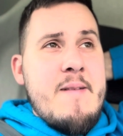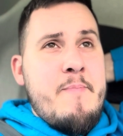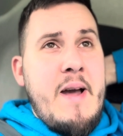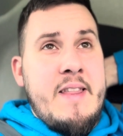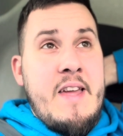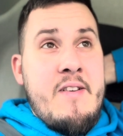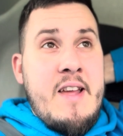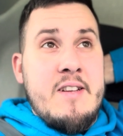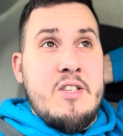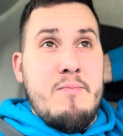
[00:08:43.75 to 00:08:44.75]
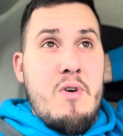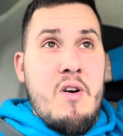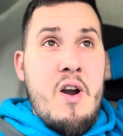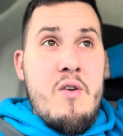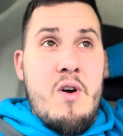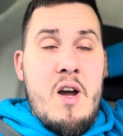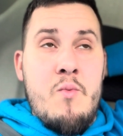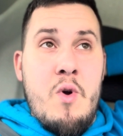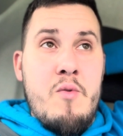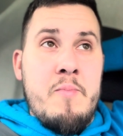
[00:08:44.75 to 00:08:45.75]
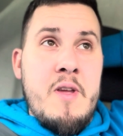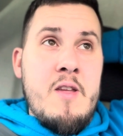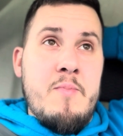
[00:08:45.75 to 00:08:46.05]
Back there again tomorrow. I won't be,